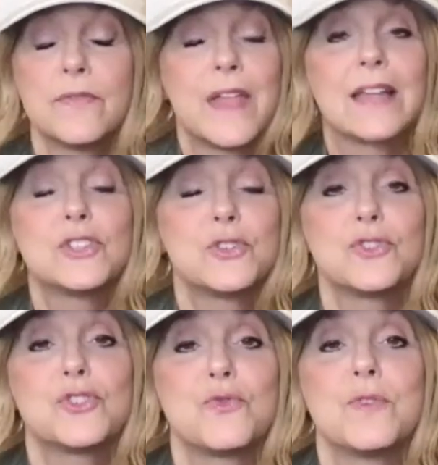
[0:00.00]
that's your
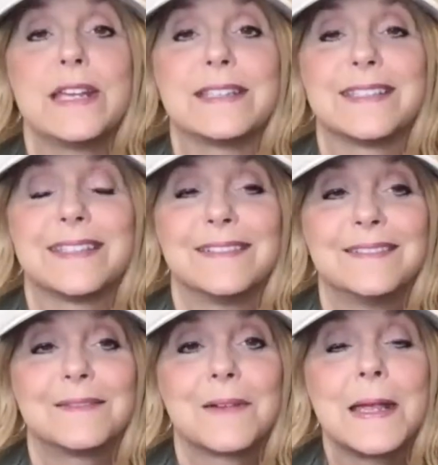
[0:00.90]
choice,
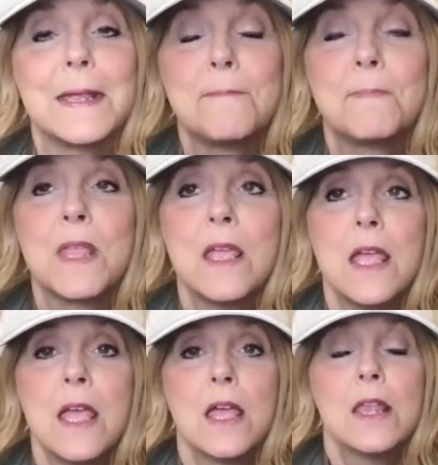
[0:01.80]
right?
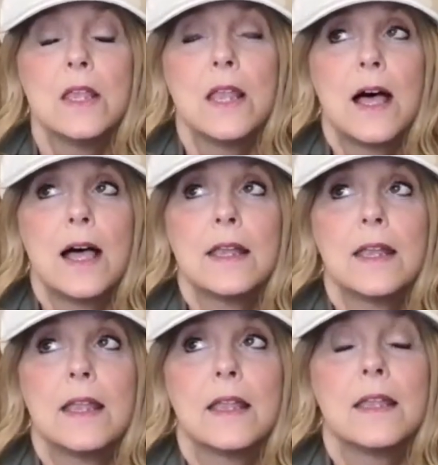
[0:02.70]
Not
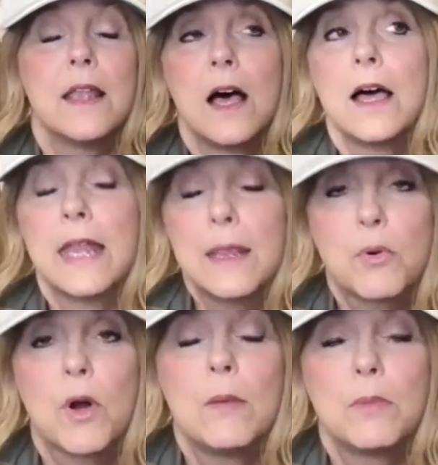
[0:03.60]
not a
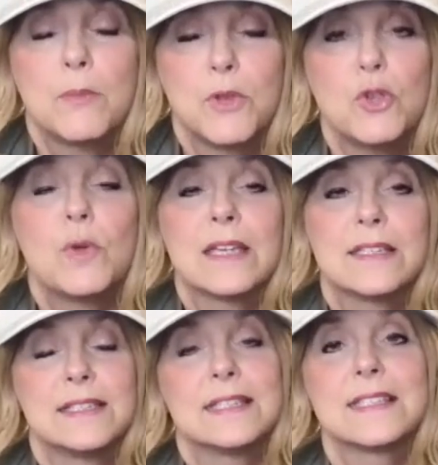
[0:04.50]
problem. You get
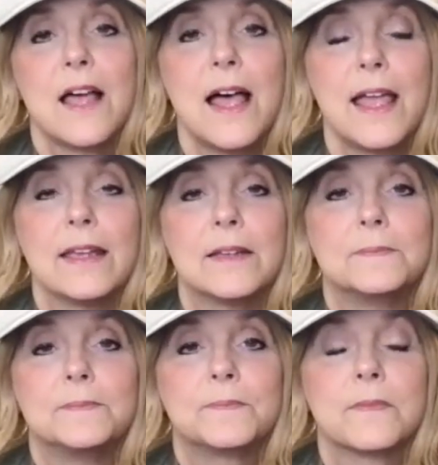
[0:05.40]
to decide.
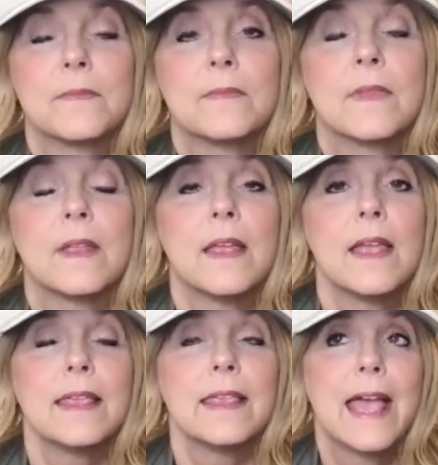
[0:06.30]

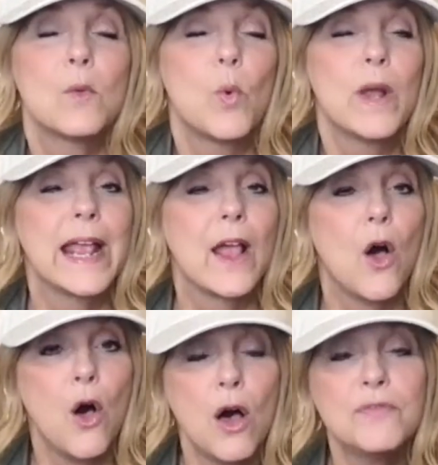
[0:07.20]
Yet what I
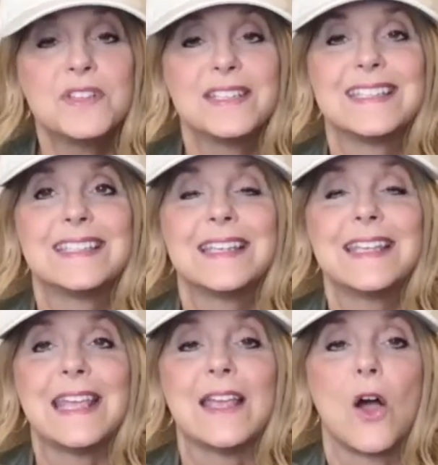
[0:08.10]
often
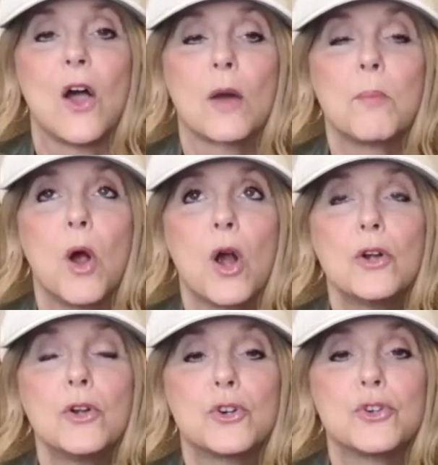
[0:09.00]
see are
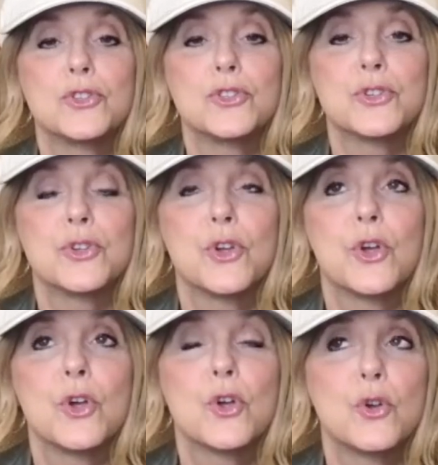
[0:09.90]
partners
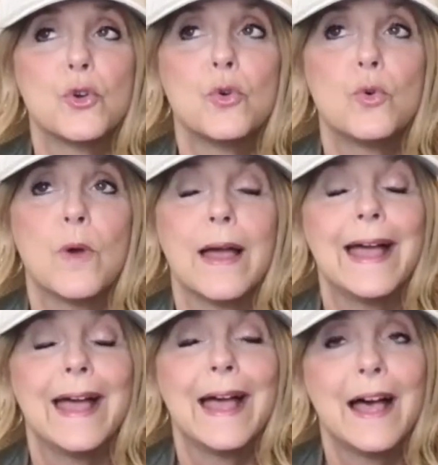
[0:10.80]
who
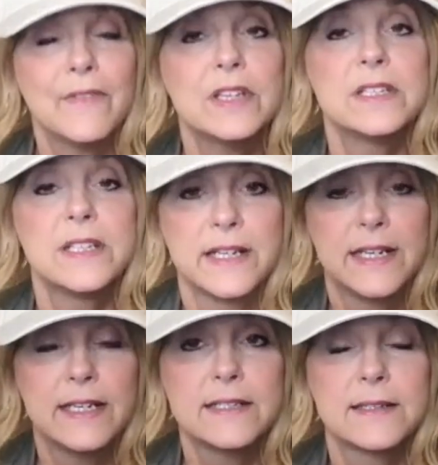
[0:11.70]
haven't done
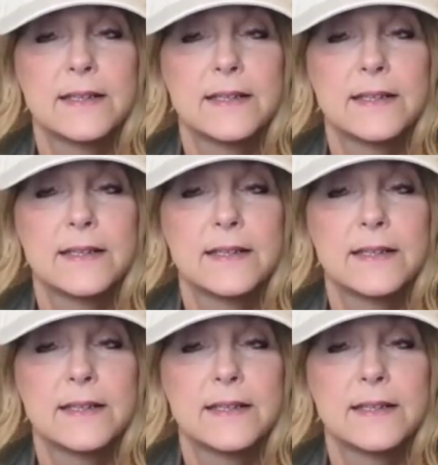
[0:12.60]
it